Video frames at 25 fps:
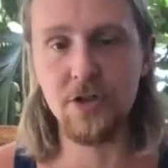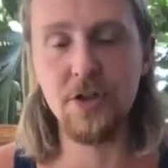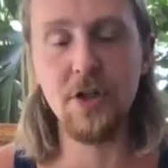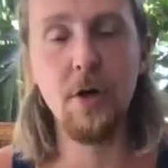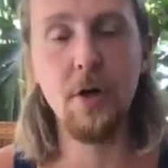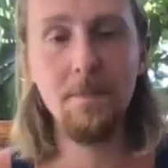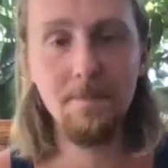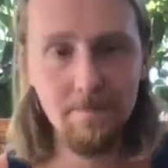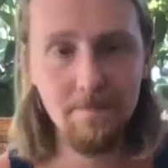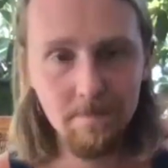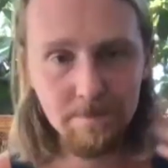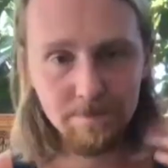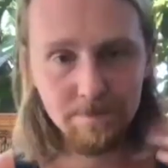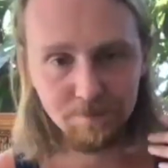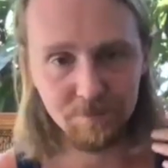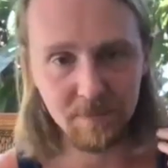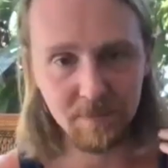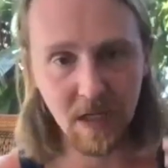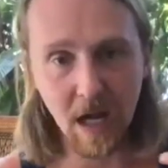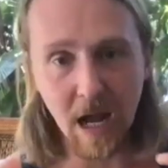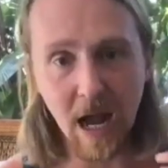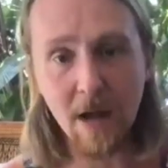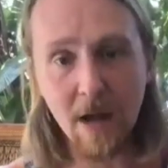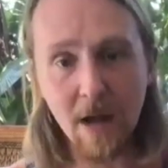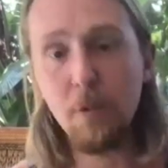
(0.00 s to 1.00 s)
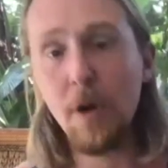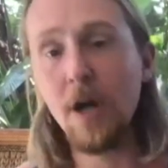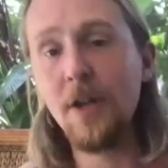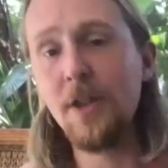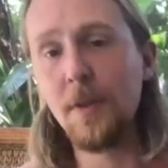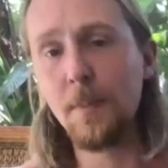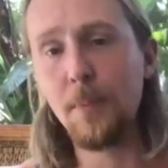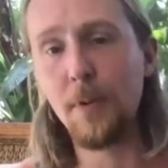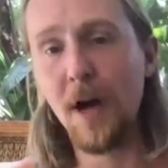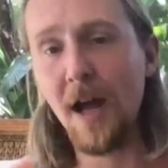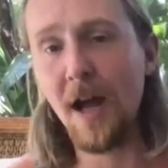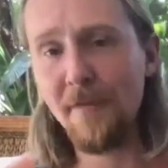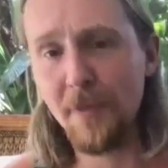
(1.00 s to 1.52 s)
So I run the
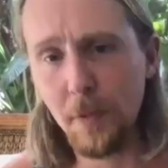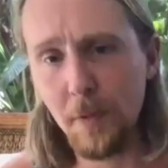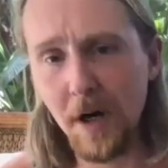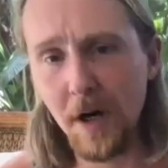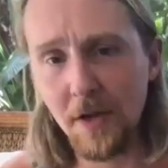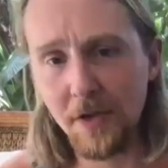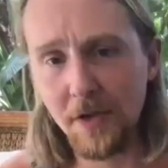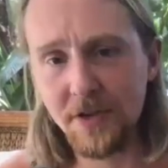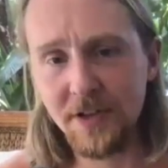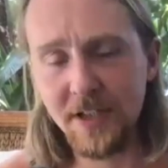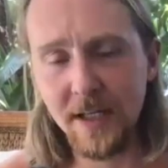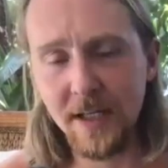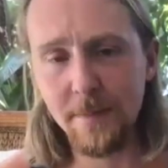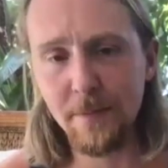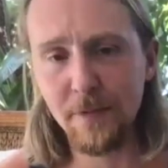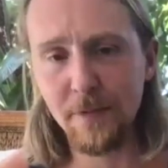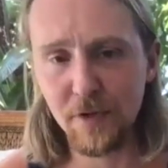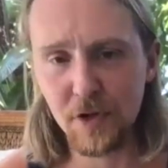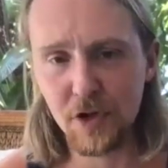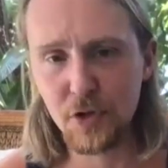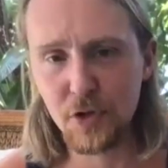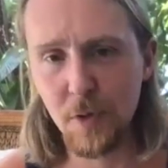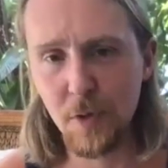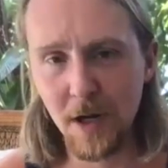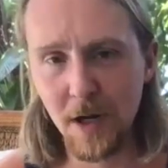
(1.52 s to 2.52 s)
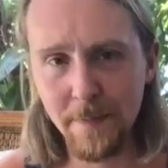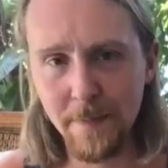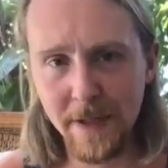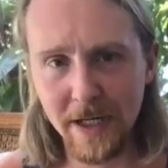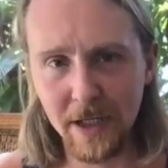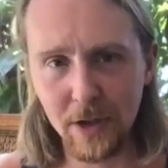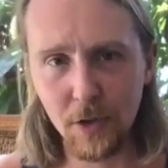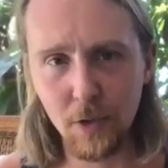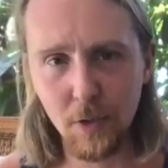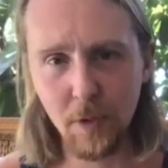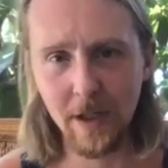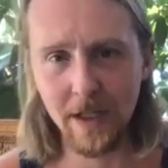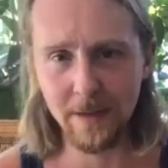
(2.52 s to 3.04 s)
private wealth team for Swan
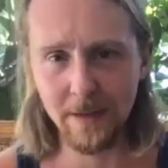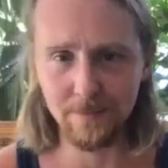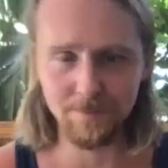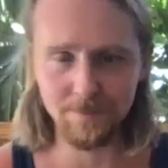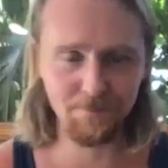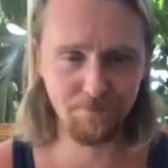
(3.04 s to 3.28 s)
Bitcoin,